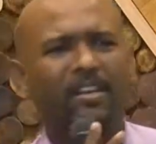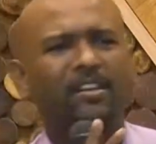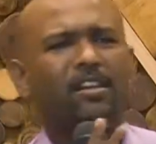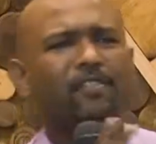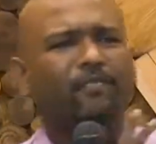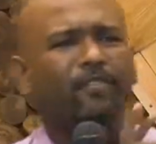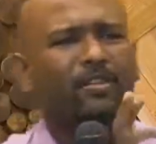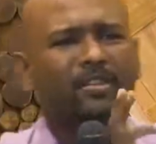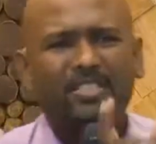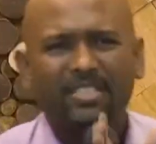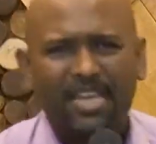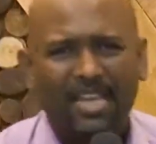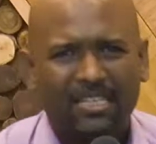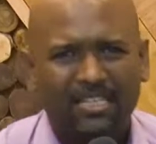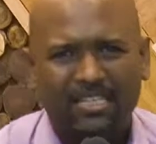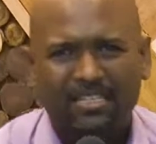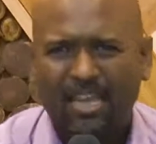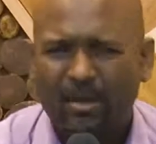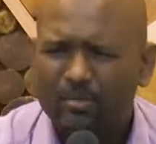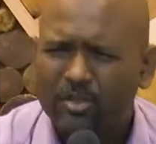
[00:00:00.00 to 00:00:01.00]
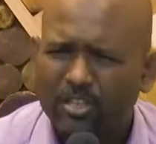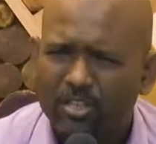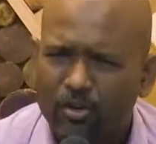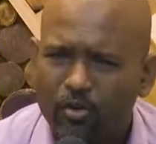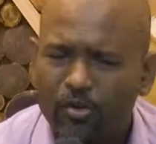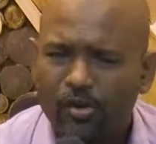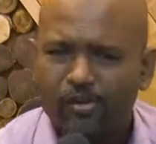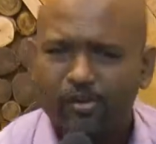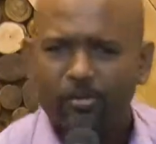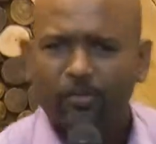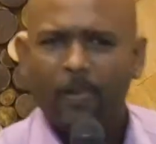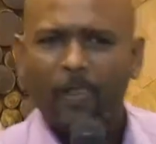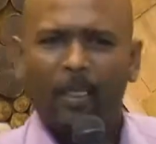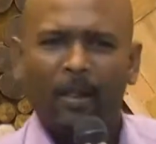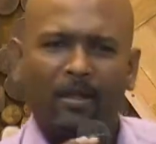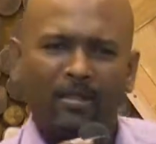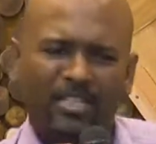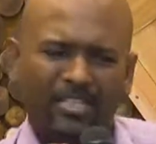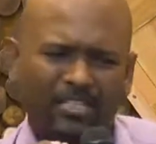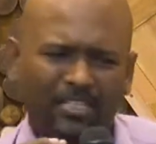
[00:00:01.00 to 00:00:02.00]
in different senses. I'm just going to
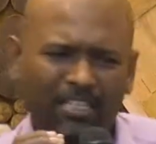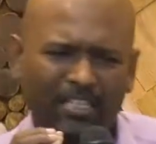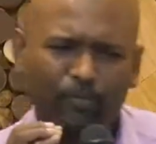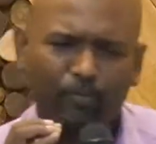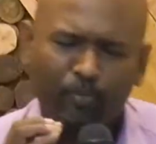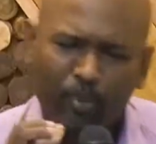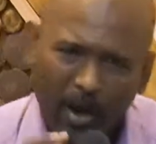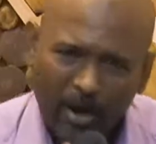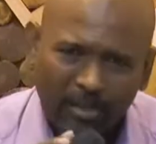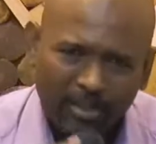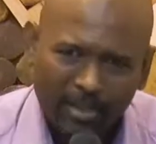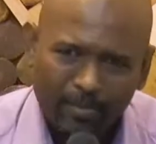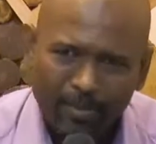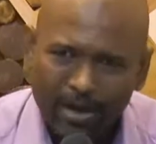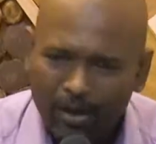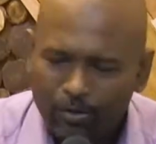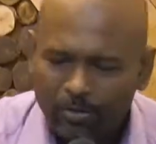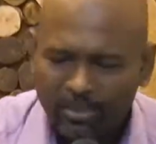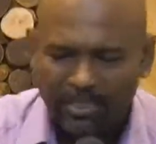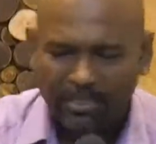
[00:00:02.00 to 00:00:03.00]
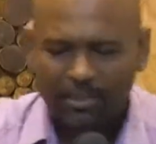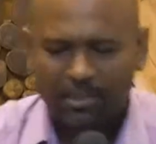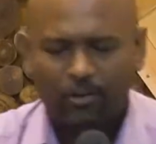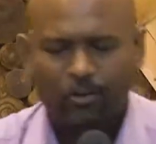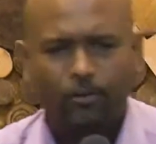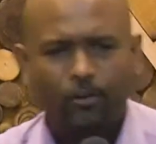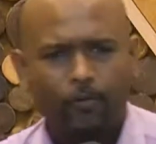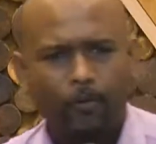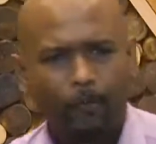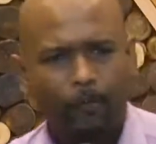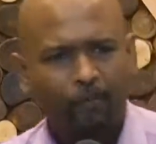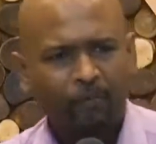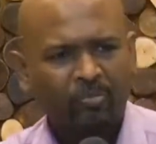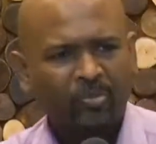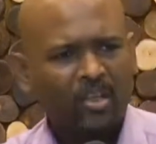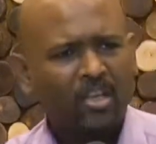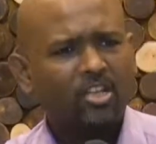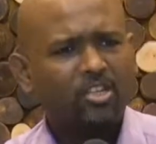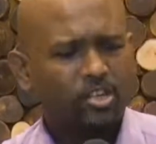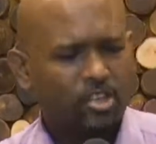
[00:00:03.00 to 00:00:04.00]
just, just point them out and conclude.
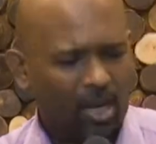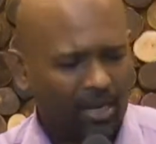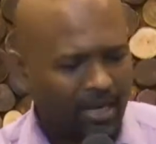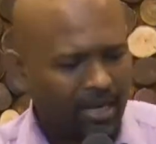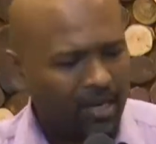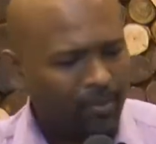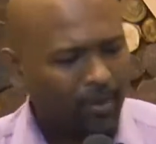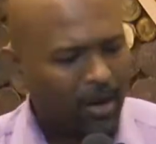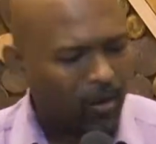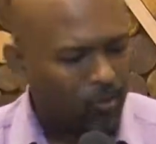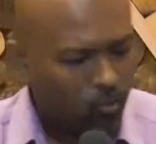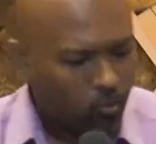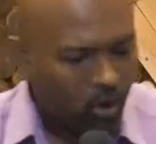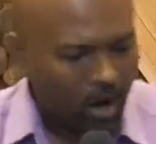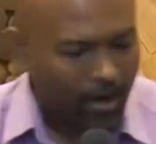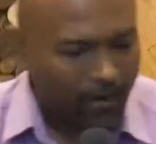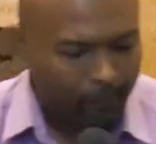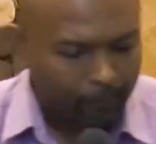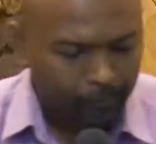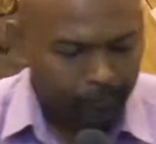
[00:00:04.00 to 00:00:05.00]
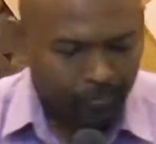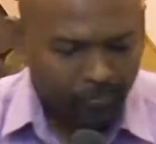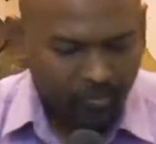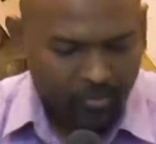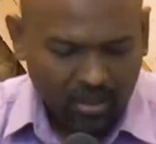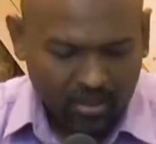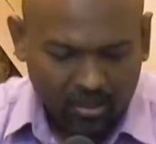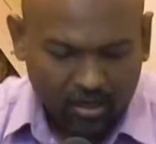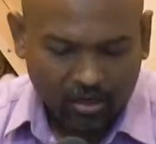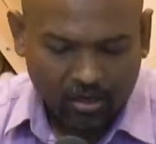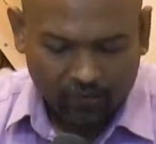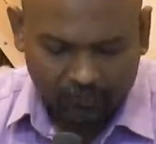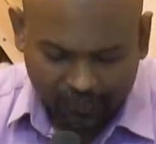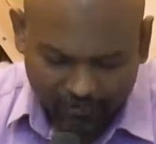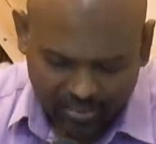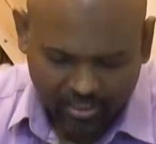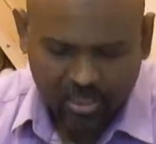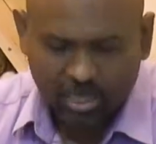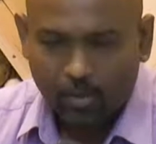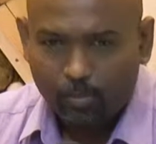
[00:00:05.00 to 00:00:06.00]
He's talking about one, the
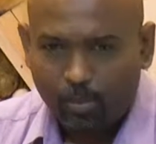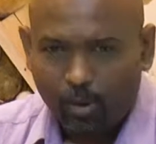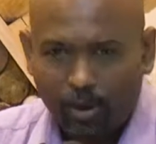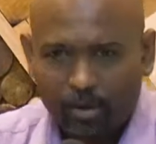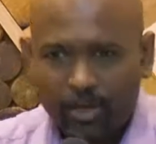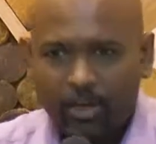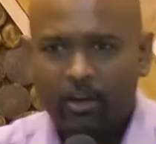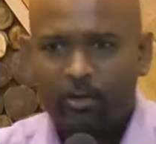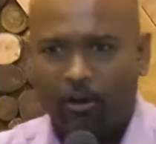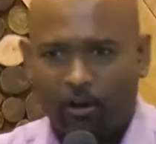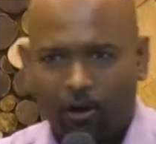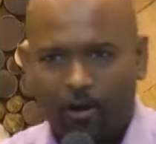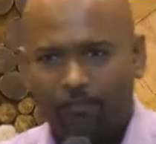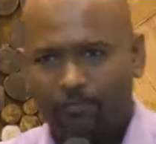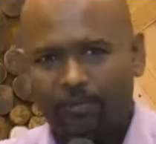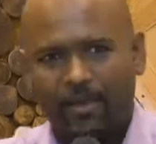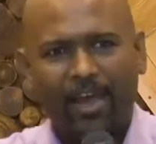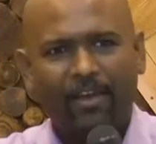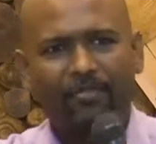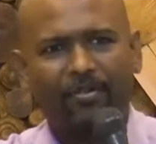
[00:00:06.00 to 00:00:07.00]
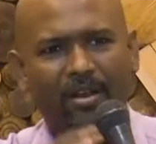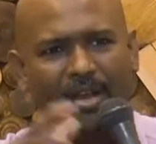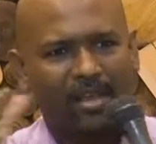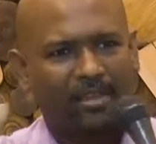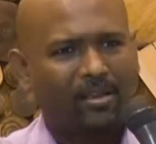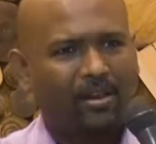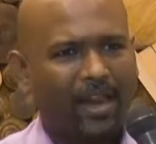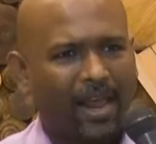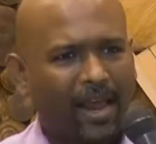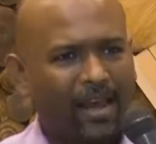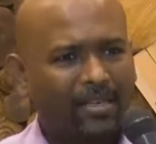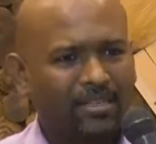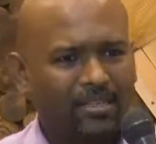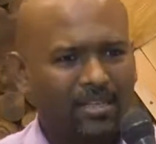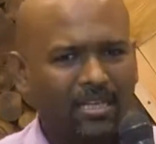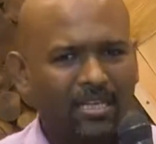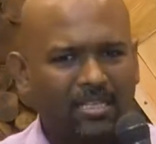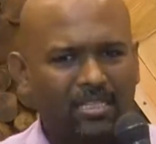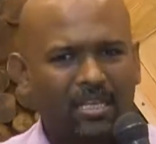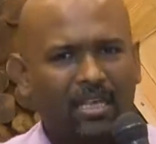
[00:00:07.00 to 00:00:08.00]
physical body of every other
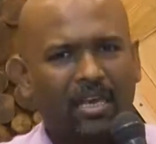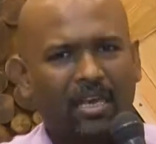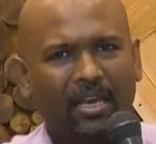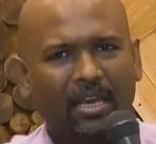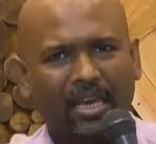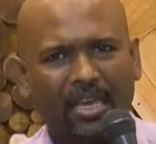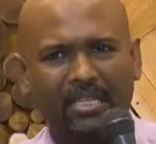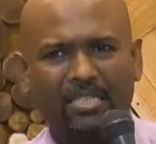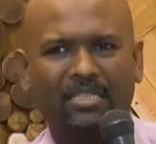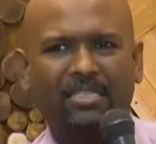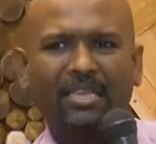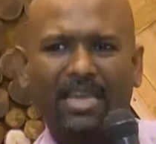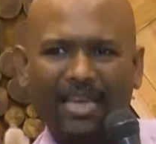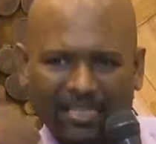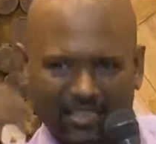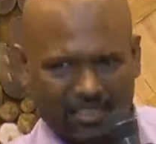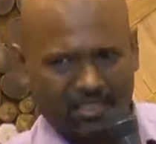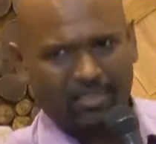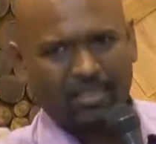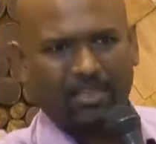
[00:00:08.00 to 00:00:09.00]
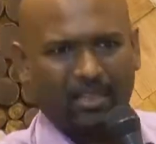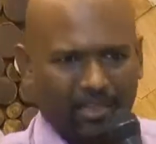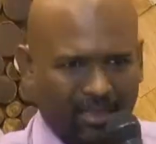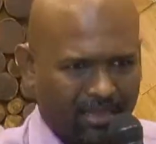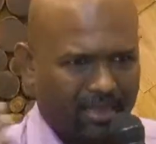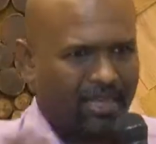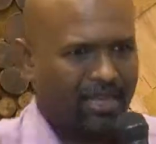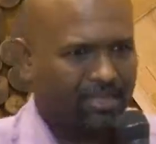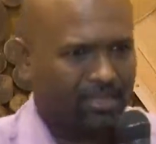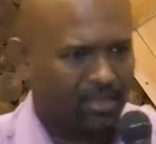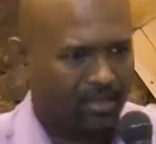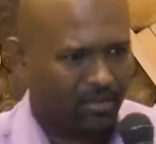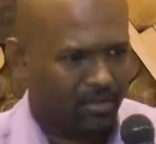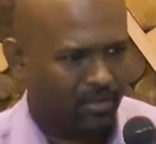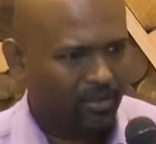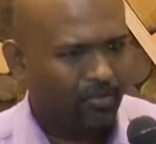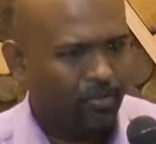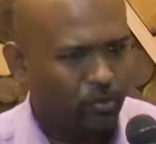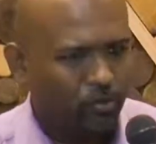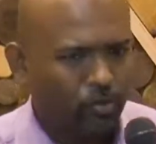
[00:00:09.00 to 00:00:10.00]
act is, is yes, there is
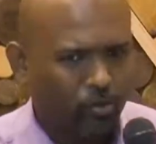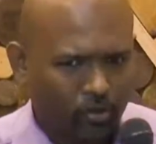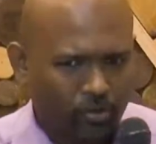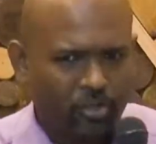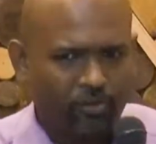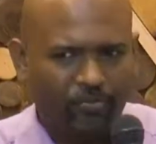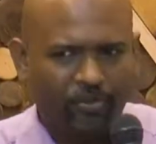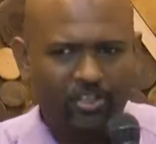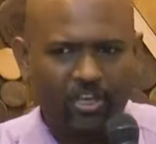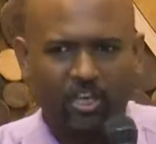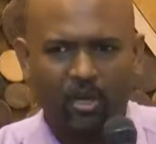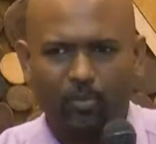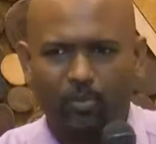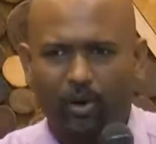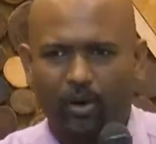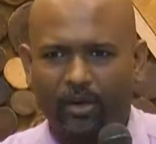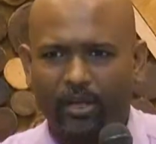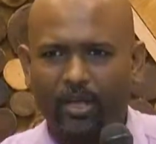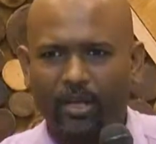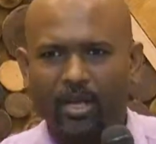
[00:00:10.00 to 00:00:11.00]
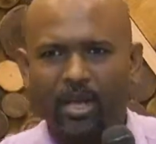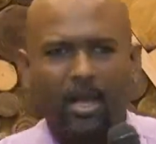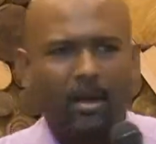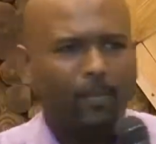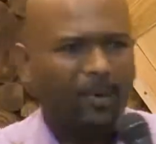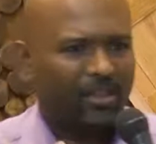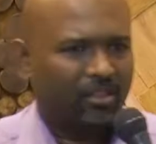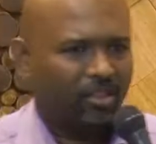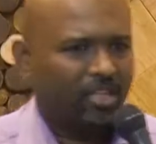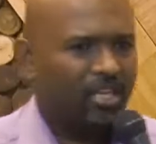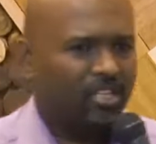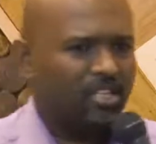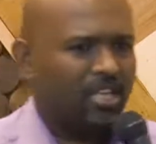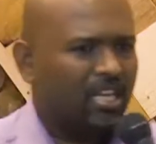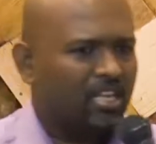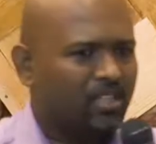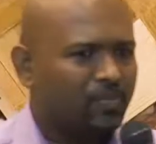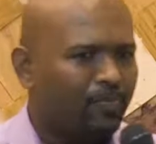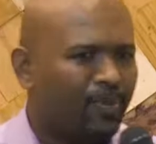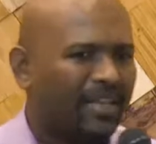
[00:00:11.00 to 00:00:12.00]
a, you use your physical body, but this
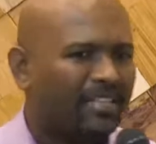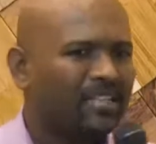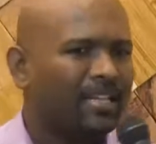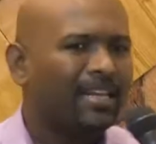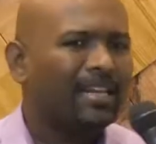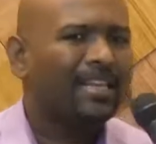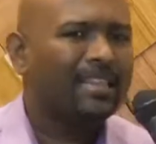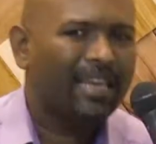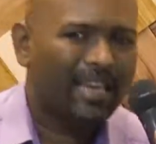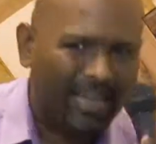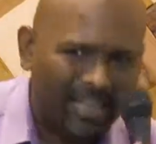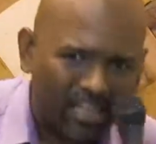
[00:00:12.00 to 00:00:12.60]
is basically the